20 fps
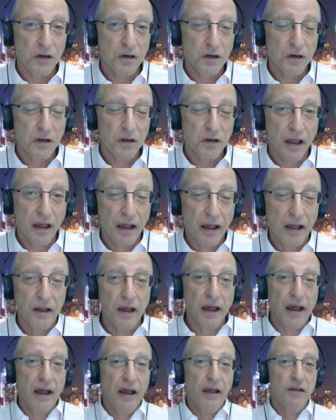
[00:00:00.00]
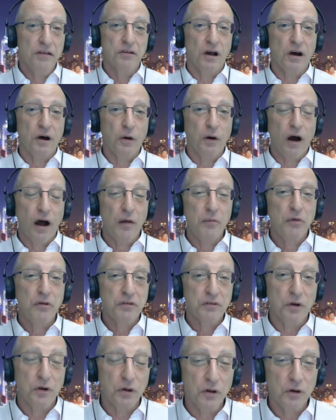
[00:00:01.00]
as, oh, I'm a
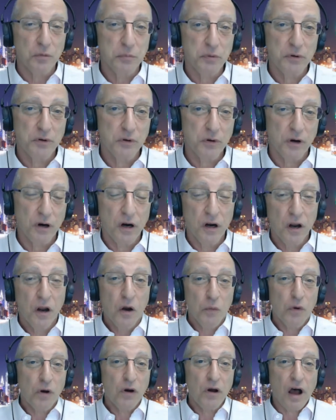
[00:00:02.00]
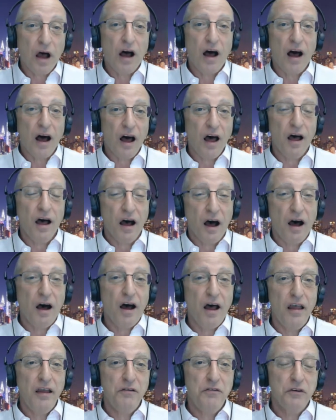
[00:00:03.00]
solopreneur. Well,
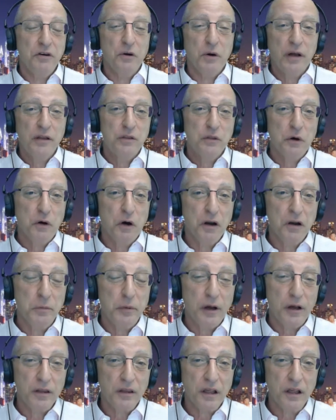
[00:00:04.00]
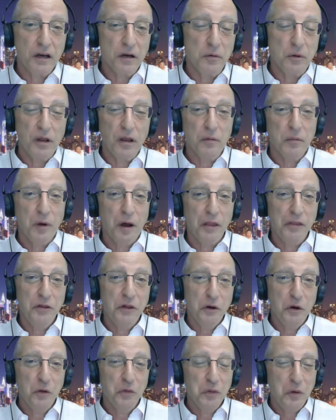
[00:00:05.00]
I do. I thought about that. Am I the
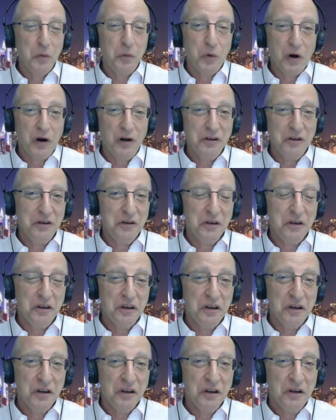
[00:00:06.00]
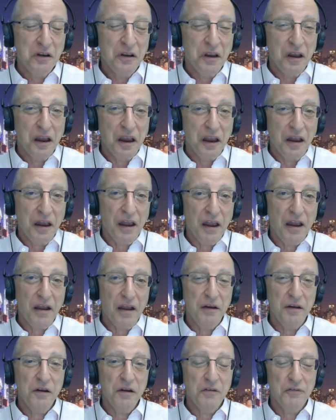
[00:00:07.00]
only one?
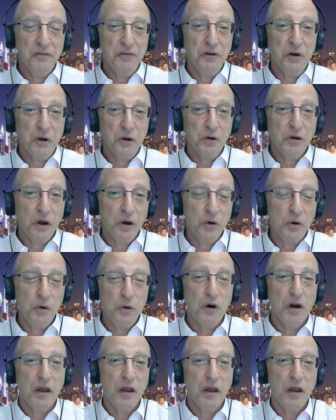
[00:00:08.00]
And if you don't know who I